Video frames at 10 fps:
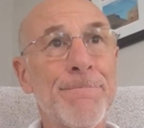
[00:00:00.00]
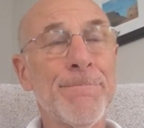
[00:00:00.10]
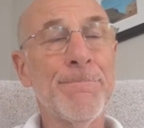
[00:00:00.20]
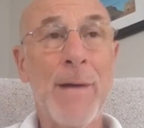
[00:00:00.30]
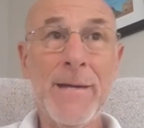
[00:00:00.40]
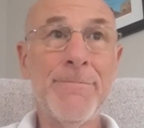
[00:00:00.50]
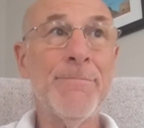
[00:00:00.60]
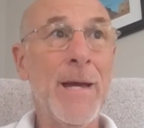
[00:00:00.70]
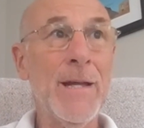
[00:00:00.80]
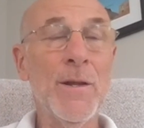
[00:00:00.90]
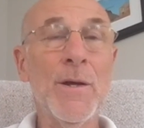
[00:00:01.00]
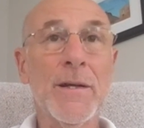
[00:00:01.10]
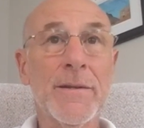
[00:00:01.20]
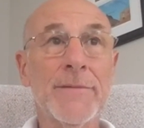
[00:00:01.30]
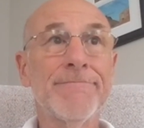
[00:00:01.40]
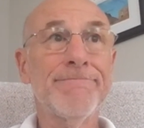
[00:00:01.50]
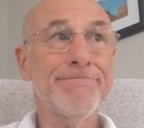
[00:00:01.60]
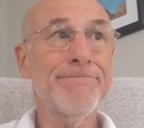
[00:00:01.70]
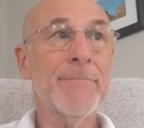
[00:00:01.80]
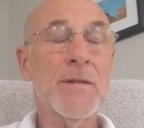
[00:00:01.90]
may look
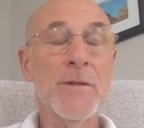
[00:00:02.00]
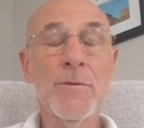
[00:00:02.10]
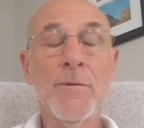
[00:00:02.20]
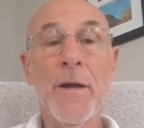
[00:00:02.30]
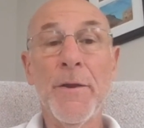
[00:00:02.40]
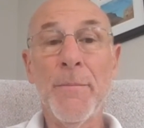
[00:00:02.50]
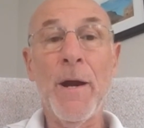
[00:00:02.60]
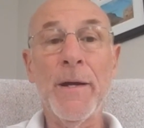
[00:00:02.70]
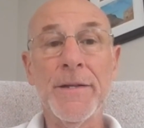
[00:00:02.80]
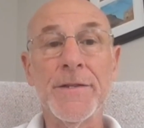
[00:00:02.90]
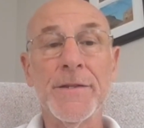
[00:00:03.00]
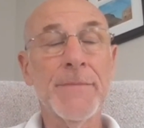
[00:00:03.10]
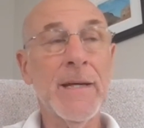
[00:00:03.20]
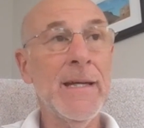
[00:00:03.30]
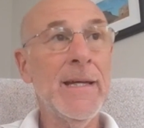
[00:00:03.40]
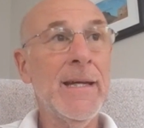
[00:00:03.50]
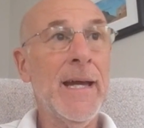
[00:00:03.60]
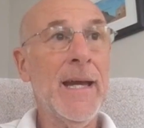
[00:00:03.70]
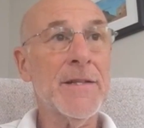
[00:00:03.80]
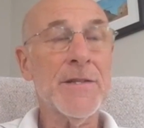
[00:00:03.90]
to other markets.
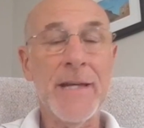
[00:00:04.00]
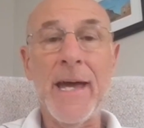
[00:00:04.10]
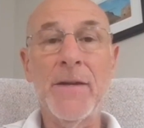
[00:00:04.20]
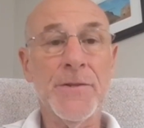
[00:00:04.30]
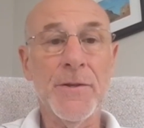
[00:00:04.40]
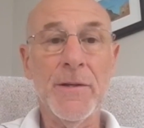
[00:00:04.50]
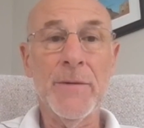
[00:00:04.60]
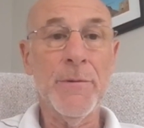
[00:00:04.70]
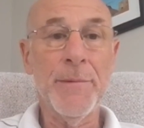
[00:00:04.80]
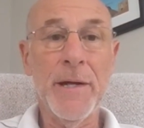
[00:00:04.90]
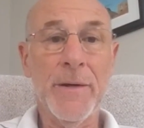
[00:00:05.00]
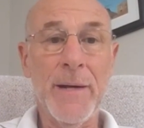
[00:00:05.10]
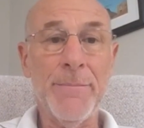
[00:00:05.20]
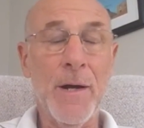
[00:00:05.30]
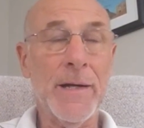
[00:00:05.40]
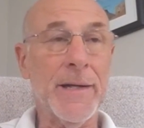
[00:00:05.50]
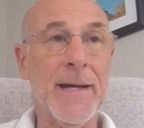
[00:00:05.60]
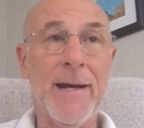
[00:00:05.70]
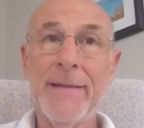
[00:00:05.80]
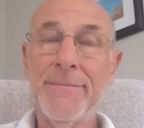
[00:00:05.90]
And Seattle certainly would be a great market.
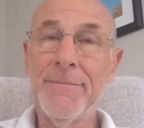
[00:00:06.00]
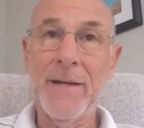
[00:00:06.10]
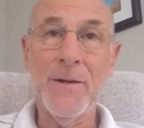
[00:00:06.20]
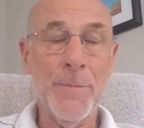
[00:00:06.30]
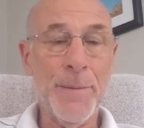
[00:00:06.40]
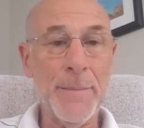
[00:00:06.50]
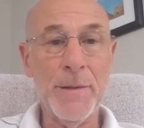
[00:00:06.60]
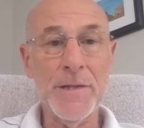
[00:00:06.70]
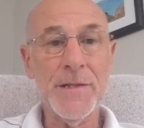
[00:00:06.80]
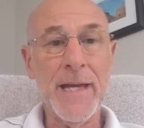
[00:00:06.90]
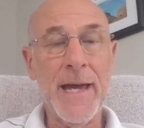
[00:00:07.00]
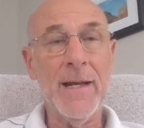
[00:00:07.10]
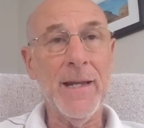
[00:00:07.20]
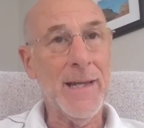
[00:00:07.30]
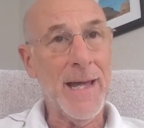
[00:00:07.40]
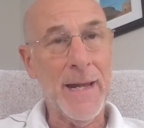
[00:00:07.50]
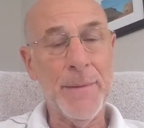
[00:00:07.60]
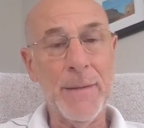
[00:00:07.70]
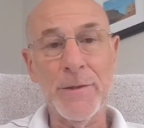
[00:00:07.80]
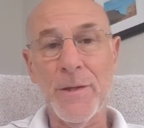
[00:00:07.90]
Now, I know people in Seattle. A lot of
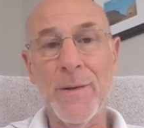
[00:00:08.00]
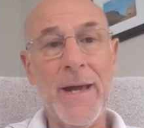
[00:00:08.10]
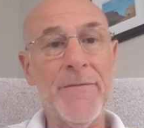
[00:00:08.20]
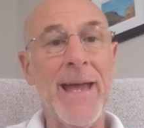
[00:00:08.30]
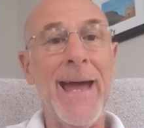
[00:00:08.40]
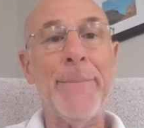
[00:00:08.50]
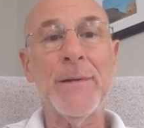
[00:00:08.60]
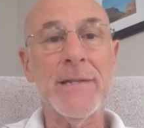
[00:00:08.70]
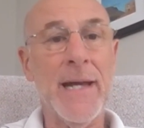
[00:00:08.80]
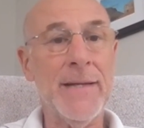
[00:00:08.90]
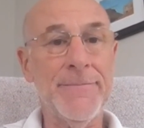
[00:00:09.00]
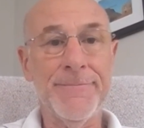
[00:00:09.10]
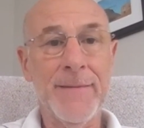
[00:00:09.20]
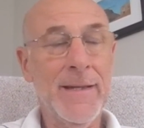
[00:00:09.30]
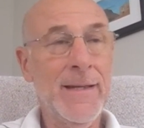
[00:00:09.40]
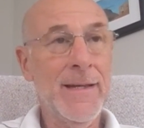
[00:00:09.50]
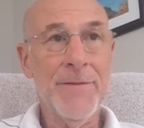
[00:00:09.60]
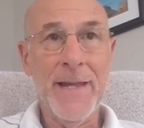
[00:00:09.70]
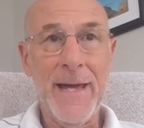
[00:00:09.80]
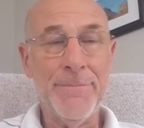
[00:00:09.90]
people don't have the appetite
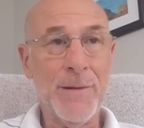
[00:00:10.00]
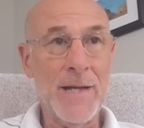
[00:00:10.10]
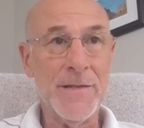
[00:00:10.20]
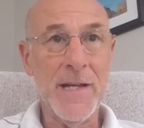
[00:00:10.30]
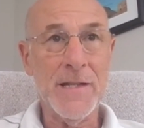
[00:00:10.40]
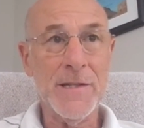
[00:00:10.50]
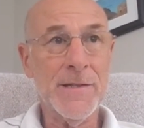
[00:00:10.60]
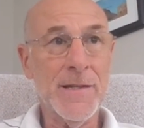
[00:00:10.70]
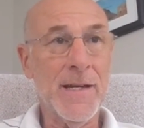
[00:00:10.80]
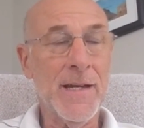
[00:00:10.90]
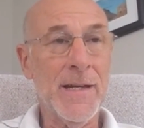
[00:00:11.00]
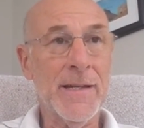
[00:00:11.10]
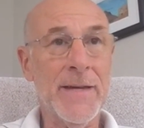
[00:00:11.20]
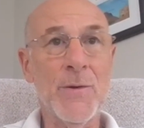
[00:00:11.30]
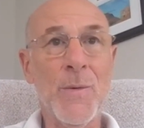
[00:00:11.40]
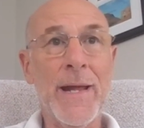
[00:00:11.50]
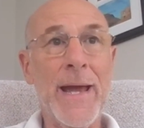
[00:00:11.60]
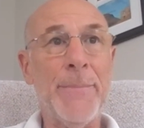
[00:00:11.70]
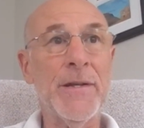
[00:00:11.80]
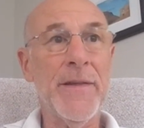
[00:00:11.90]
for that process, given what
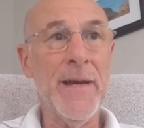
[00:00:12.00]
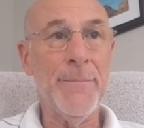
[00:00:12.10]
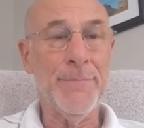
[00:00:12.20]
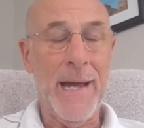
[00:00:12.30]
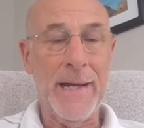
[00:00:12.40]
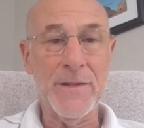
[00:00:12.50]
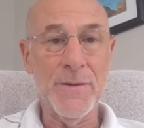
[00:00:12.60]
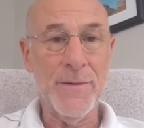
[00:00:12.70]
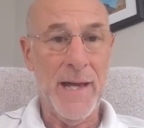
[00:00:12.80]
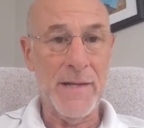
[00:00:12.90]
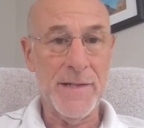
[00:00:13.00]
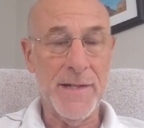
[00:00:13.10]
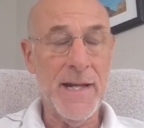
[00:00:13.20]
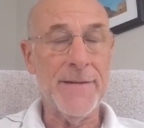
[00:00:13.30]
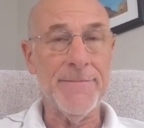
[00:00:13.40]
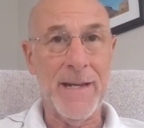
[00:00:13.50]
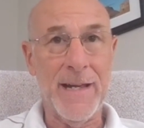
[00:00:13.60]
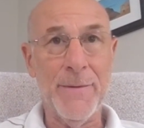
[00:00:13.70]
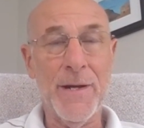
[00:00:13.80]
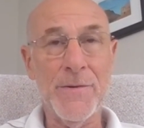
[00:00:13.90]
happened to them back in 2008, and
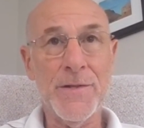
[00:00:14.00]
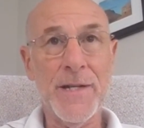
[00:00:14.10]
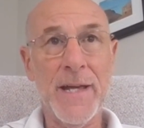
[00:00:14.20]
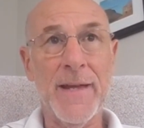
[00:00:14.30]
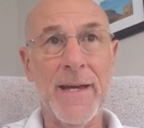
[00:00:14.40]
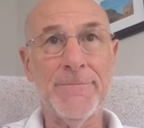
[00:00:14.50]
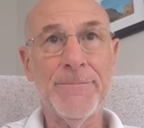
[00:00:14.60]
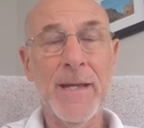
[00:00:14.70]
I would understand that.